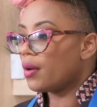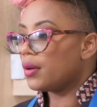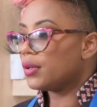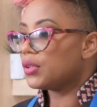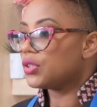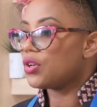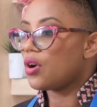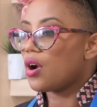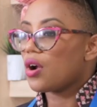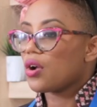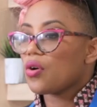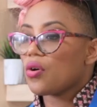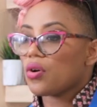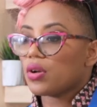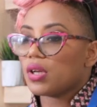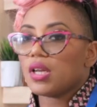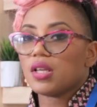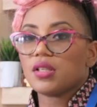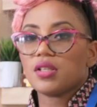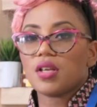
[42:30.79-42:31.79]
So our
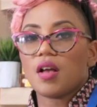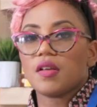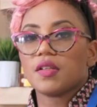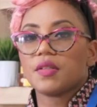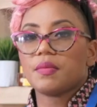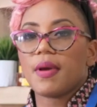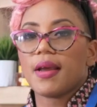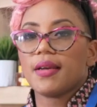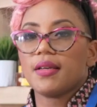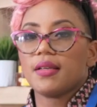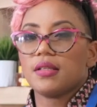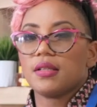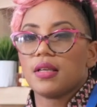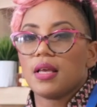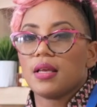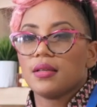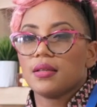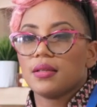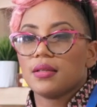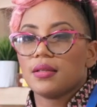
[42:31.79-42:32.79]
coconut sauce spread is
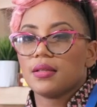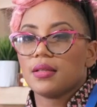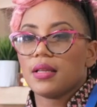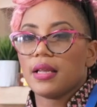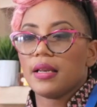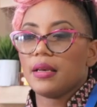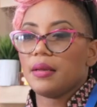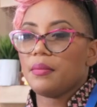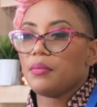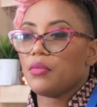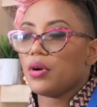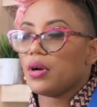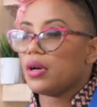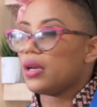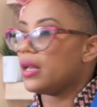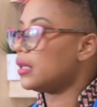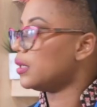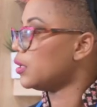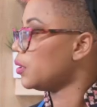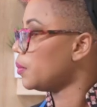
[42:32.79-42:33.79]
slightly more,
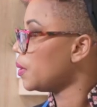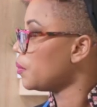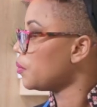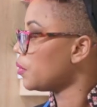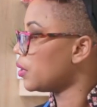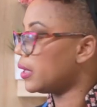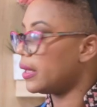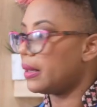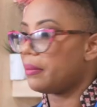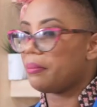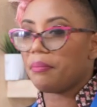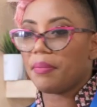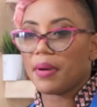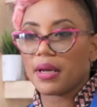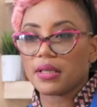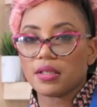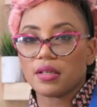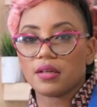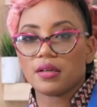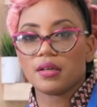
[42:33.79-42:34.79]
a little bit more like
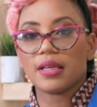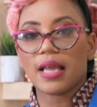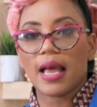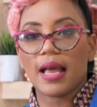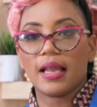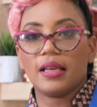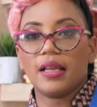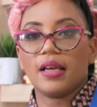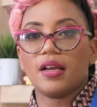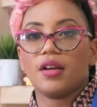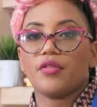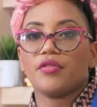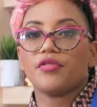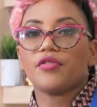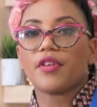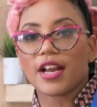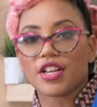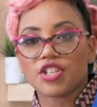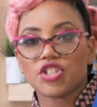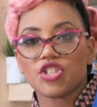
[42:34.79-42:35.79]
butter than like a
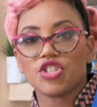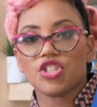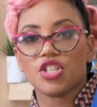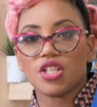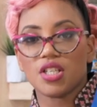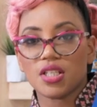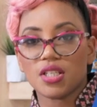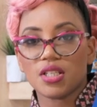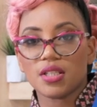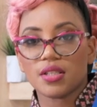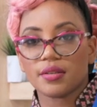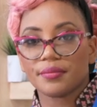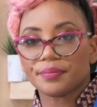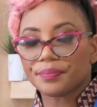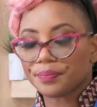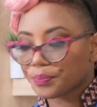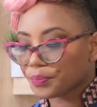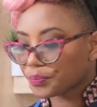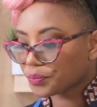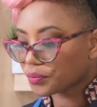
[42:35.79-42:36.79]
fresh cheese.
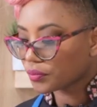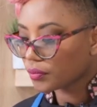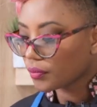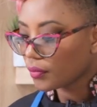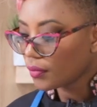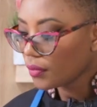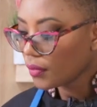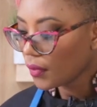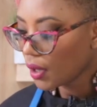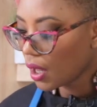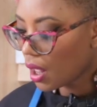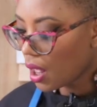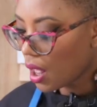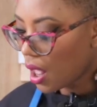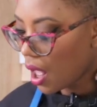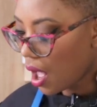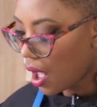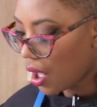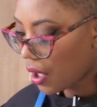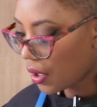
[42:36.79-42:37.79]

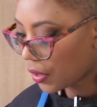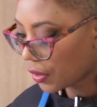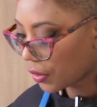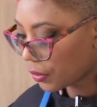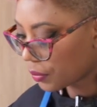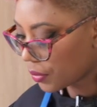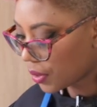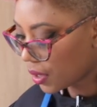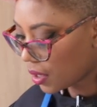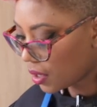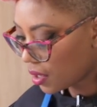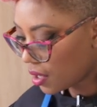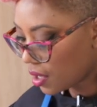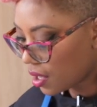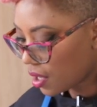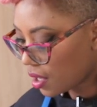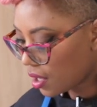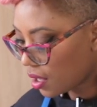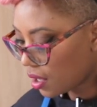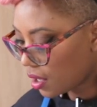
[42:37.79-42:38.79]

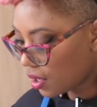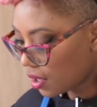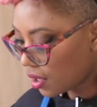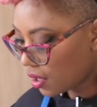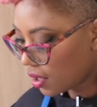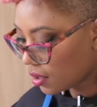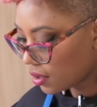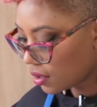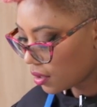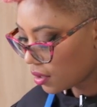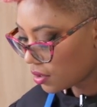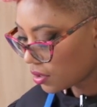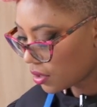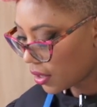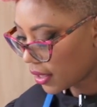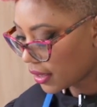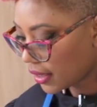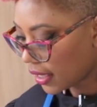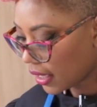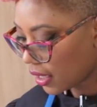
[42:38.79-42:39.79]
So
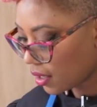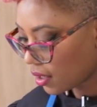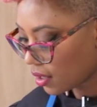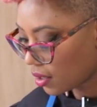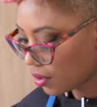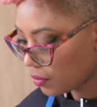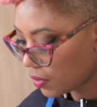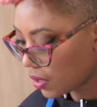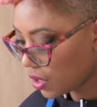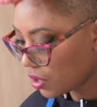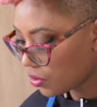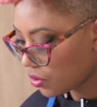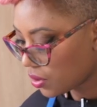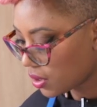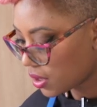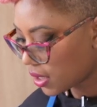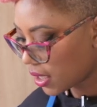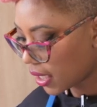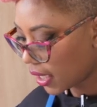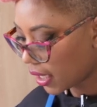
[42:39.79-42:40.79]
I think we
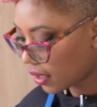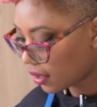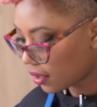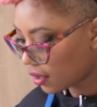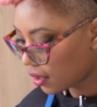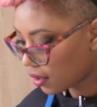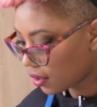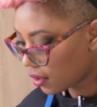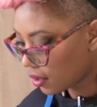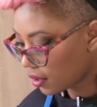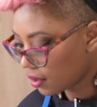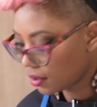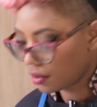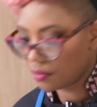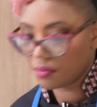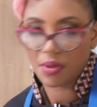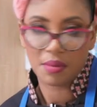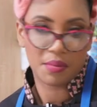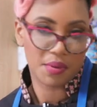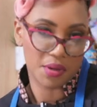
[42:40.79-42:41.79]
used it
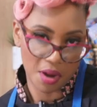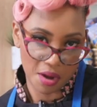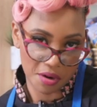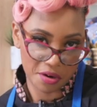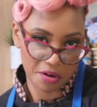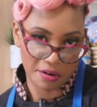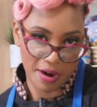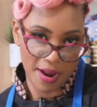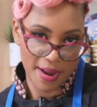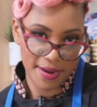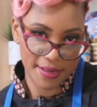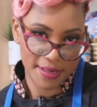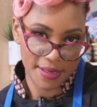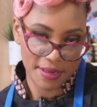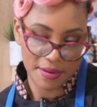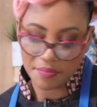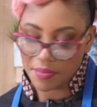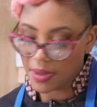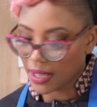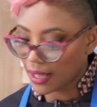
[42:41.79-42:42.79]
maybe not
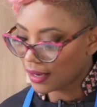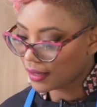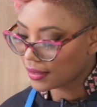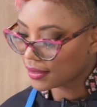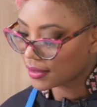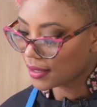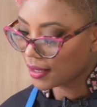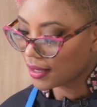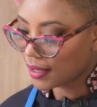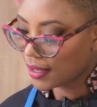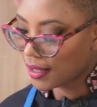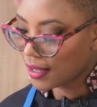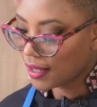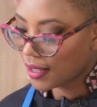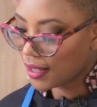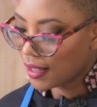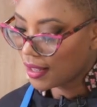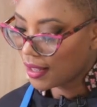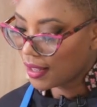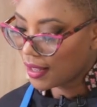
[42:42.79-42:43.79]
correctly, but
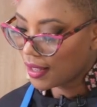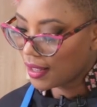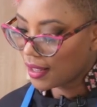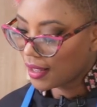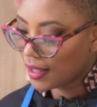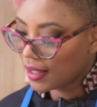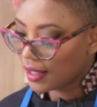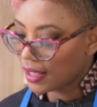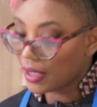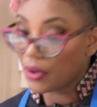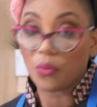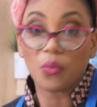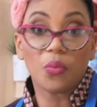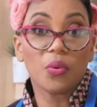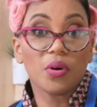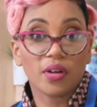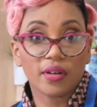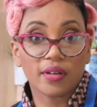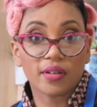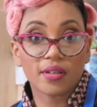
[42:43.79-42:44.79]
it
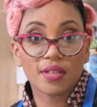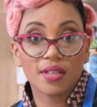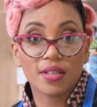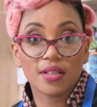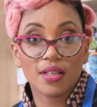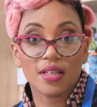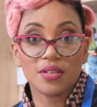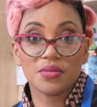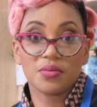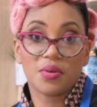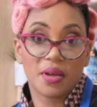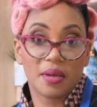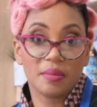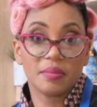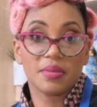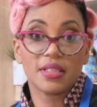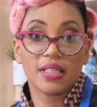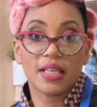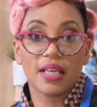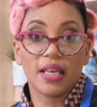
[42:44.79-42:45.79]
worked is what
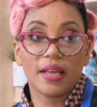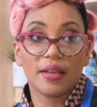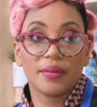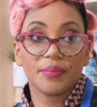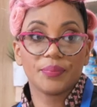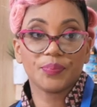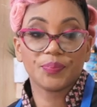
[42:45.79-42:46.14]
I'm saying.